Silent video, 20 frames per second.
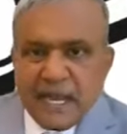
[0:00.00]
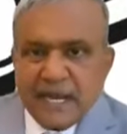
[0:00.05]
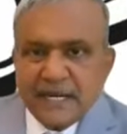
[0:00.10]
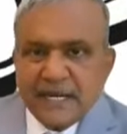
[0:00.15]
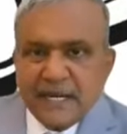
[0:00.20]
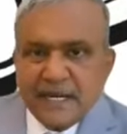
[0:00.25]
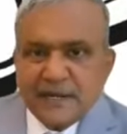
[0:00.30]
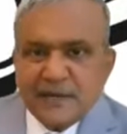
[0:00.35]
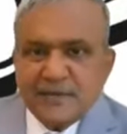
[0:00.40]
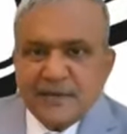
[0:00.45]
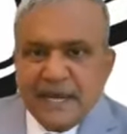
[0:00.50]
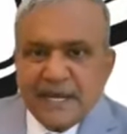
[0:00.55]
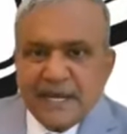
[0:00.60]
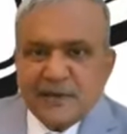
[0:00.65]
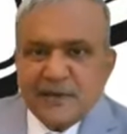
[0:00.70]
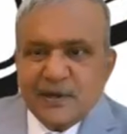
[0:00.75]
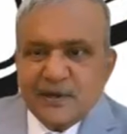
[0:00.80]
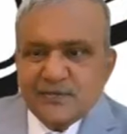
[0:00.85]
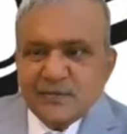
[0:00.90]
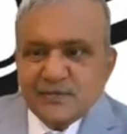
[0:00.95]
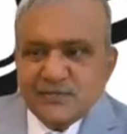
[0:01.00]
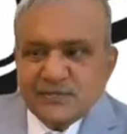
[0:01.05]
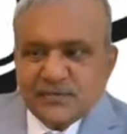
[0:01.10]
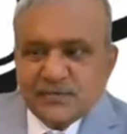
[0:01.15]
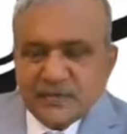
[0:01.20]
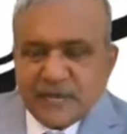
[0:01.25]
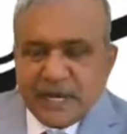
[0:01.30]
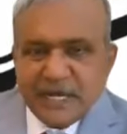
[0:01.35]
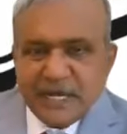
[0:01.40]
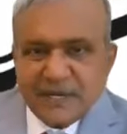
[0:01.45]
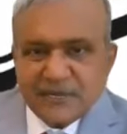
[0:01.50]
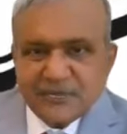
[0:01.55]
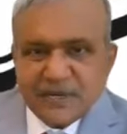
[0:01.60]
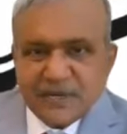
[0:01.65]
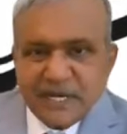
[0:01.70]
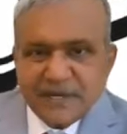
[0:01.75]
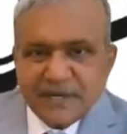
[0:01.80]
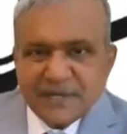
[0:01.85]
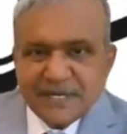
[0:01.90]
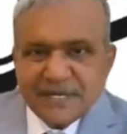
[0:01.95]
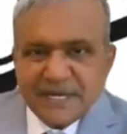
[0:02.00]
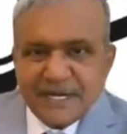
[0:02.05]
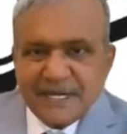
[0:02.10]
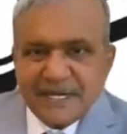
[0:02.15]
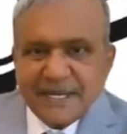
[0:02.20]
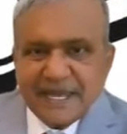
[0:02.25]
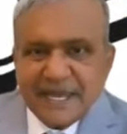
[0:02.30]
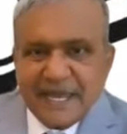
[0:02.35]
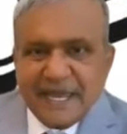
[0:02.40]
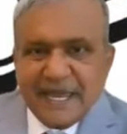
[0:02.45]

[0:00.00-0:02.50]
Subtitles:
added a value of 500.